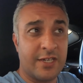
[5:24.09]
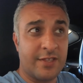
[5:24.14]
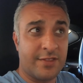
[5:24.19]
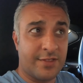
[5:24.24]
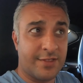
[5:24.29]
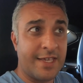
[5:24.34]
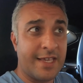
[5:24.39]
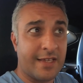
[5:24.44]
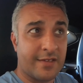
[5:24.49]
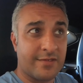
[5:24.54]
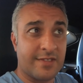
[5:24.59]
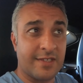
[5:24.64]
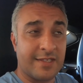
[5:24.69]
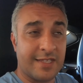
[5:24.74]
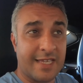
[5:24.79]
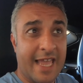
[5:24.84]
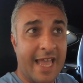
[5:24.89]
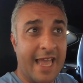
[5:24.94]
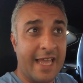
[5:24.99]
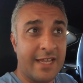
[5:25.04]
It thinks that
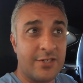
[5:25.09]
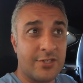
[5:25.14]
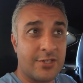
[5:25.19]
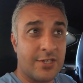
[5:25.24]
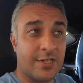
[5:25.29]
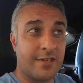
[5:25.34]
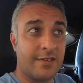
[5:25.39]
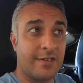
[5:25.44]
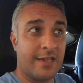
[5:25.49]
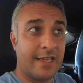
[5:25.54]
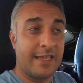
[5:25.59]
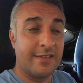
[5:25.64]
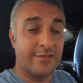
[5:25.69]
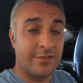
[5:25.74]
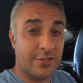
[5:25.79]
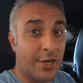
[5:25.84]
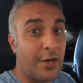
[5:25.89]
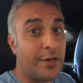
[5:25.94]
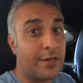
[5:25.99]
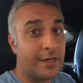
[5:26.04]
the engine
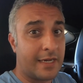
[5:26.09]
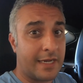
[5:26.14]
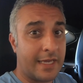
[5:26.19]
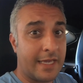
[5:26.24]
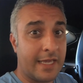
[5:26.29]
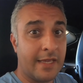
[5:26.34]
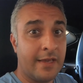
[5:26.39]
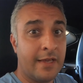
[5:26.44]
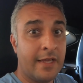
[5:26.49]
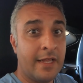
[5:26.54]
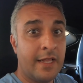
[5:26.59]
internally